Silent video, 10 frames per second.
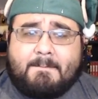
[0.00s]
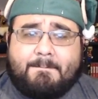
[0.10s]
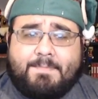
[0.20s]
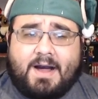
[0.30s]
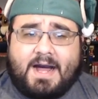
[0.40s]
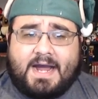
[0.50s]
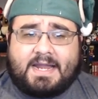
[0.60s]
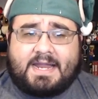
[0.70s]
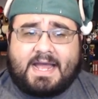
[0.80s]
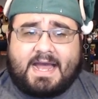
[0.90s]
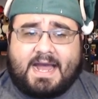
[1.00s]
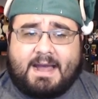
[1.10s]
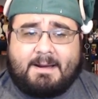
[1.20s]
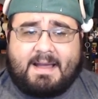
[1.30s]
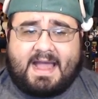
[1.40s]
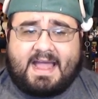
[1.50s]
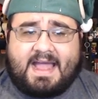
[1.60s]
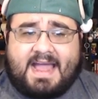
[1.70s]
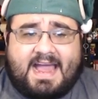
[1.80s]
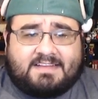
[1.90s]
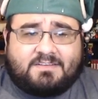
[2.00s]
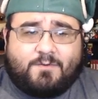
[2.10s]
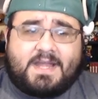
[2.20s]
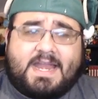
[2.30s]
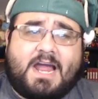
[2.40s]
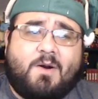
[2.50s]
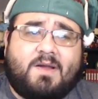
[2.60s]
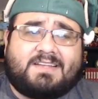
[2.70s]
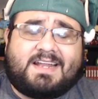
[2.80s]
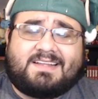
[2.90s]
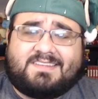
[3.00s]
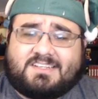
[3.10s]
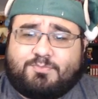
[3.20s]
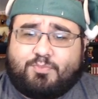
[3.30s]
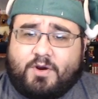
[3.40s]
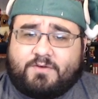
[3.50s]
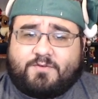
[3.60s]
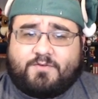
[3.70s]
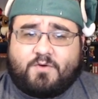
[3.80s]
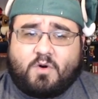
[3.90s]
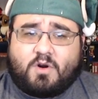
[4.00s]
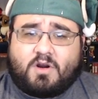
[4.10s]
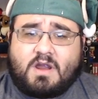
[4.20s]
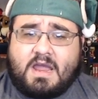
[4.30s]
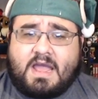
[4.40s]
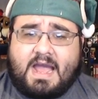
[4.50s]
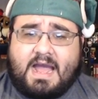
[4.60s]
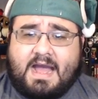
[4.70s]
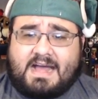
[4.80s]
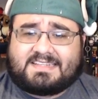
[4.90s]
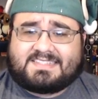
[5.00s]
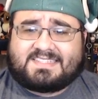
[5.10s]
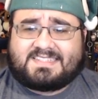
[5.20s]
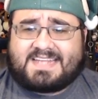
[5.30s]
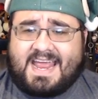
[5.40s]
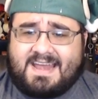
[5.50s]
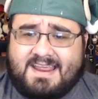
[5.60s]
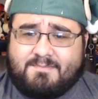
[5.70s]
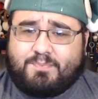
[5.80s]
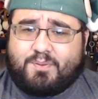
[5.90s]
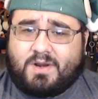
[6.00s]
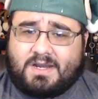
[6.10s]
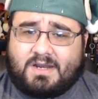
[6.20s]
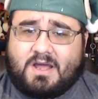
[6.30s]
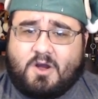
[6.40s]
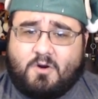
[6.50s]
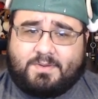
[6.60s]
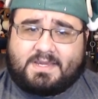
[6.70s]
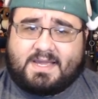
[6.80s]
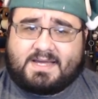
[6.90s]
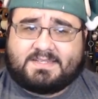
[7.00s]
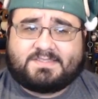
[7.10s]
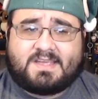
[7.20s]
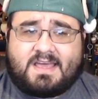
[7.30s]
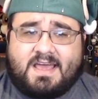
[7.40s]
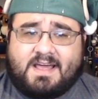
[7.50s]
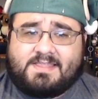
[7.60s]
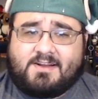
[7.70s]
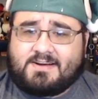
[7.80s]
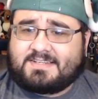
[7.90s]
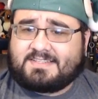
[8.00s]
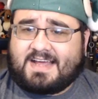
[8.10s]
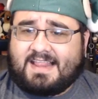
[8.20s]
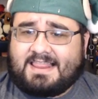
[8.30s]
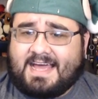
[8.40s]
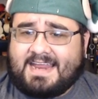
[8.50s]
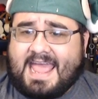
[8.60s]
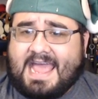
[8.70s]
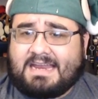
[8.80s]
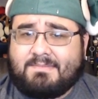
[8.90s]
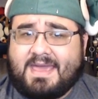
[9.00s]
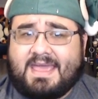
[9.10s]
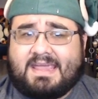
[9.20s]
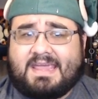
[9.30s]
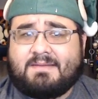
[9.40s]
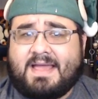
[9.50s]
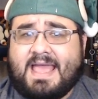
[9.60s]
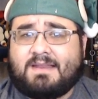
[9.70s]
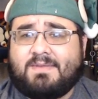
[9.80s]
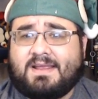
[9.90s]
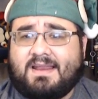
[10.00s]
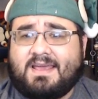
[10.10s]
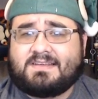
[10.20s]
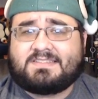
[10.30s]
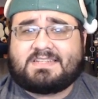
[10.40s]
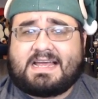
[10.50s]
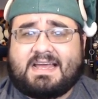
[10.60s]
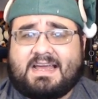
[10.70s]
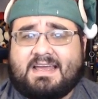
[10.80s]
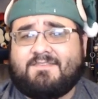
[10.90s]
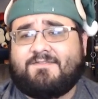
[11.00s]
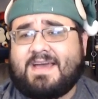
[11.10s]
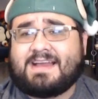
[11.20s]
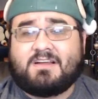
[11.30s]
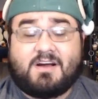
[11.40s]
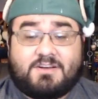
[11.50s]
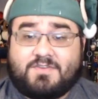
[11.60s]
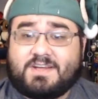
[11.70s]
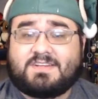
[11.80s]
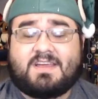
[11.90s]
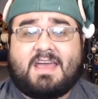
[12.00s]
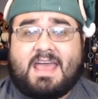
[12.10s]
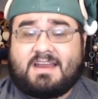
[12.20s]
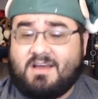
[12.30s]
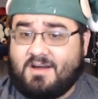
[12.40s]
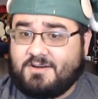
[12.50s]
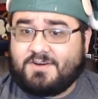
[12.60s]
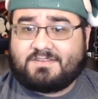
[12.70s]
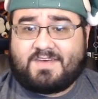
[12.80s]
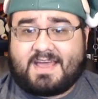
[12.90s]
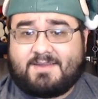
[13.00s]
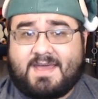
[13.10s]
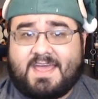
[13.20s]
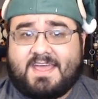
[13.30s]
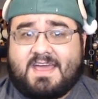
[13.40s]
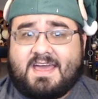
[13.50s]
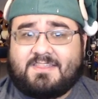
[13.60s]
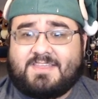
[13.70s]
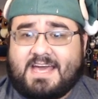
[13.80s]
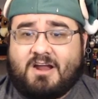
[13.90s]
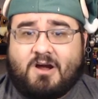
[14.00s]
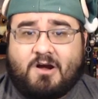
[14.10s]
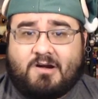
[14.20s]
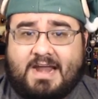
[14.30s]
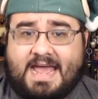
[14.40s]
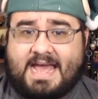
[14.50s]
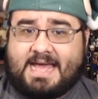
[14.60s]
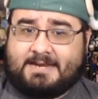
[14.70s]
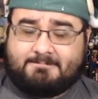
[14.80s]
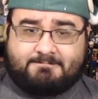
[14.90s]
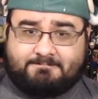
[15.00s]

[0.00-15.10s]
But as of right now, it's at a 6.4, standing pretty low because there's a lot of anime in my anime list. In fact, hundreds and hundreds of anime that are at,